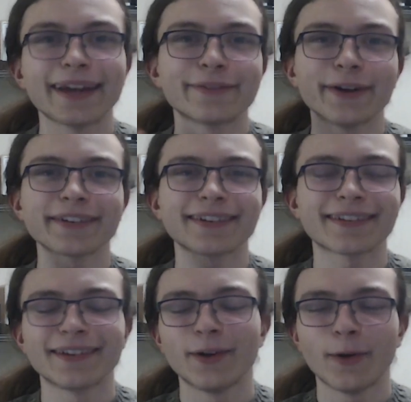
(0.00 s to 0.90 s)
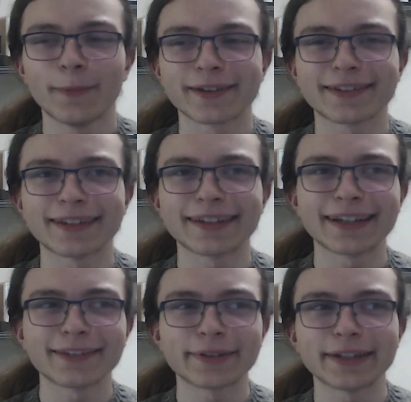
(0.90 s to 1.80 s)
folks, almost at the
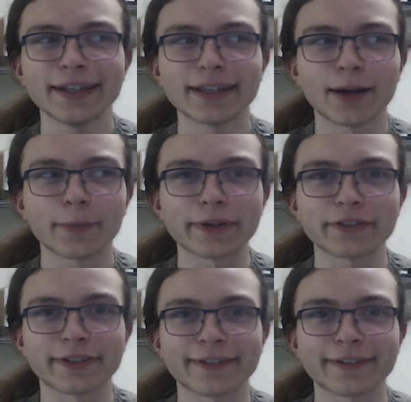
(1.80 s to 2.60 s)
end of the year now, which is